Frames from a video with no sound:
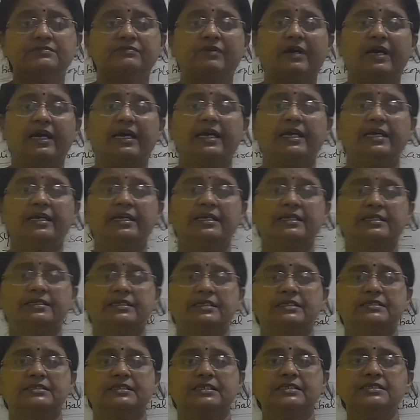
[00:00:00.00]
why
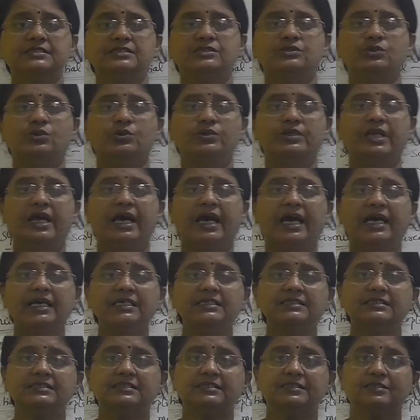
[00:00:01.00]
this is known
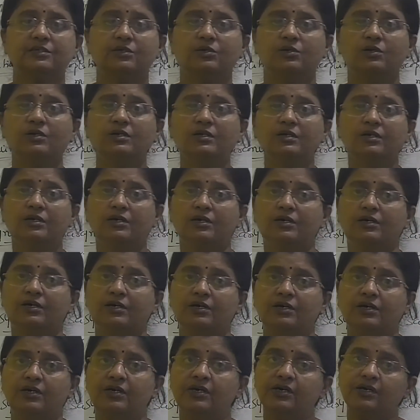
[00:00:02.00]
as your
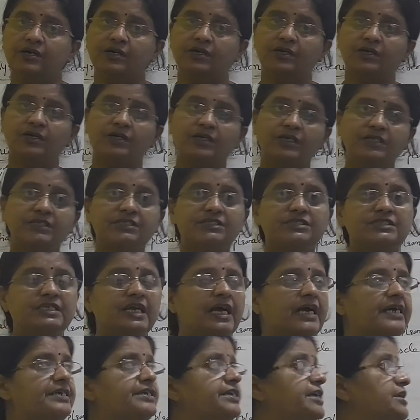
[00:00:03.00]

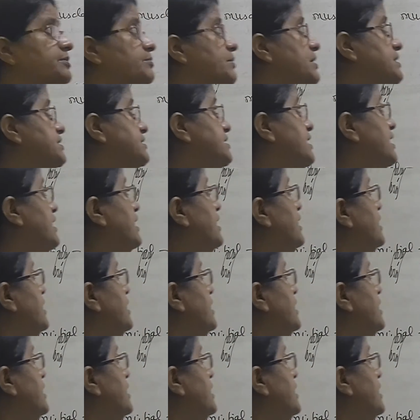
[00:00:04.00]
striated muscle.